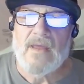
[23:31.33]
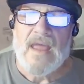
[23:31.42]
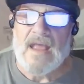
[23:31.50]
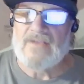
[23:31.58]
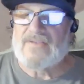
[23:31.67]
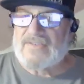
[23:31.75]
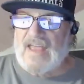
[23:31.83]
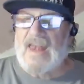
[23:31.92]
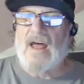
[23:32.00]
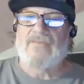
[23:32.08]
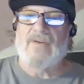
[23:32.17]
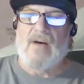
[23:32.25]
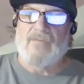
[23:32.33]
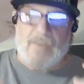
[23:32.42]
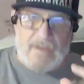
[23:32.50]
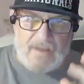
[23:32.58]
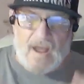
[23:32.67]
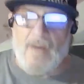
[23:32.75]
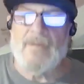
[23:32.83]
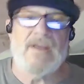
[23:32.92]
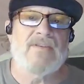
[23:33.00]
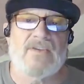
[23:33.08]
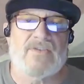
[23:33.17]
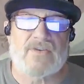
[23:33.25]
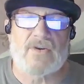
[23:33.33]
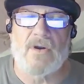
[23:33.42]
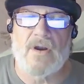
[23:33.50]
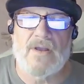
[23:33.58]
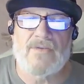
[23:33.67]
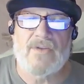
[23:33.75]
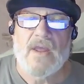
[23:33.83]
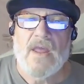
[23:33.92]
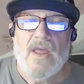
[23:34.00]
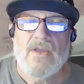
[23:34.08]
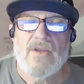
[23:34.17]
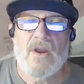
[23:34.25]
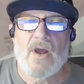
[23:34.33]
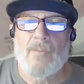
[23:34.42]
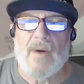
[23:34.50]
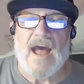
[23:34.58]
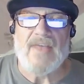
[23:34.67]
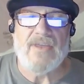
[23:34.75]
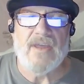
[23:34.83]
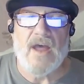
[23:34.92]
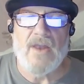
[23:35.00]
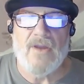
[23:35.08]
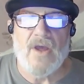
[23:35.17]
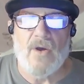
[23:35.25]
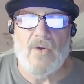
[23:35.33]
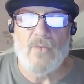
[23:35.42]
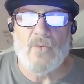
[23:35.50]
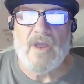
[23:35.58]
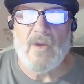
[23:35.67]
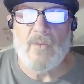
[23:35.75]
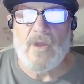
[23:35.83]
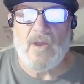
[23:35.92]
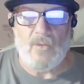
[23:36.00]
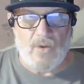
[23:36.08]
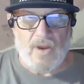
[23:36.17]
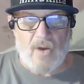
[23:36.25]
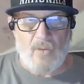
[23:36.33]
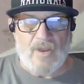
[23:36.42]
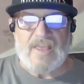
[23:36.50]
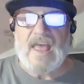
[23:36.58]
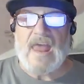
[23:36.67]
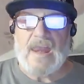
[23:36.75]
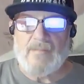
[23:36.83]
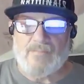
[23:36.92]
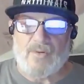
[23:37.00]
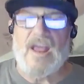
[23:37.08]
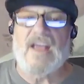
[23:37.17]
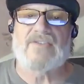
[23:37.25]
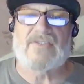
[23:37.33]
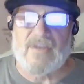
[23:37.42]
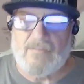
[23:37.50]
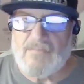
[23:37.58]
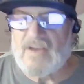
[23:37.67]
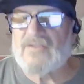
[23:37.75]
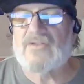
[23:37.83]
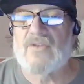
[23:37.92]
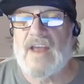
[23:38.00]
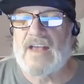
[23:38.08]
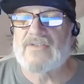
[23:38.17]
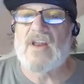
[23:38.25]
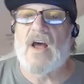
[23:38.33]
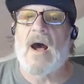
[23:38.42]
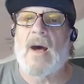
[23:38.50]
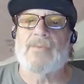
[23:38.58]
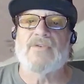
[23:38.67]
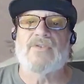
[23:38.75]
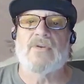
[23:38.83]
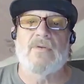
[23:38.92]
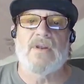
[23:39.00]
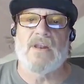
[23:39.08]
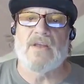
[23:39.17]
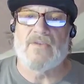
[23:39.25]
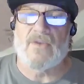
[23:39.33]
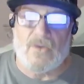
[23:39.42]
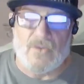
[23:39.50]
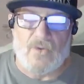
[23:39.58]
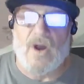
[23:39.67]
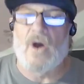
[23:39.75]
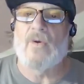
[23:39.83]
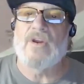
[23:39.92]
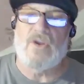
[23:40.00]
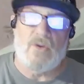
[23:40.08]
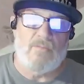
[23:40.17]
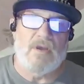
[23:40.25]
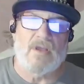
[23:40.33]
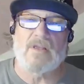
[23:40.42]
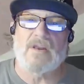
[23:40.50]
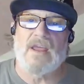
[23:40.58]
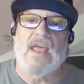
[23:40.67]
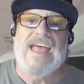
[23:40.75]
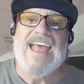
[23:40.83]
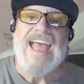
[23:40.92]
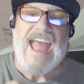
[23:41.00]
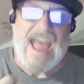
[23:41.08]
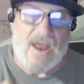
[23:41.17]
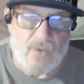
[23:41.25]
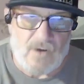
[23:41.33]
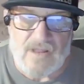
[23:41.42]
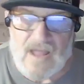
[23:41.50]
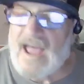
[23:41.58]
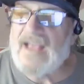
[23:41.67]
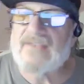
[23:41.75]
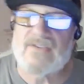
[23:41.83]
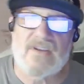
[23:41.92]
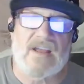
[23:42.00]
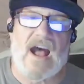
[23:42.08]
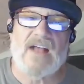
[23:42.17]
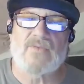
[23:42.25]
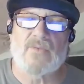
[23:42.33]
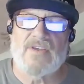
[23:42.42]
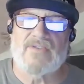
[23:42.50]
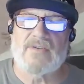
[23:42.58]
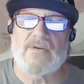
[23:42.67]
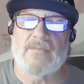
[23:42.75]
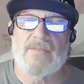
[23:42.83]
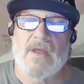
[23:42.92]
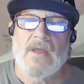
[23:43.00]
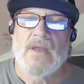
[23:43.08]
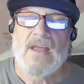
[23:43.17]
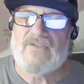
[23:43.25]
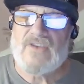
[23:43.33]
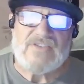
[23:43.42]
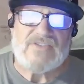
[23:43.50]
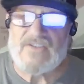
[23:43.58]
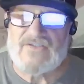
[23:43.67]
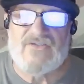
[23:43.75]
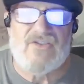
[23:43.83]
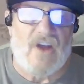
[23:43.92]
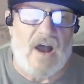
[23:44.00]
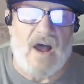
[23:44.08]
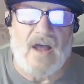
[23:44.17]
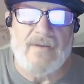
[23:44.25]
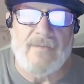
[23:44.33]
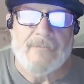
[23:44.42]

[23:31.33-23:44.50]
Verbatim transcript: Instead of of becoming discouraged, you know, by the unknown, we we we are we can embrace the mystery as an opportunity to grow in humility and reliance in God's wisdom. And just as John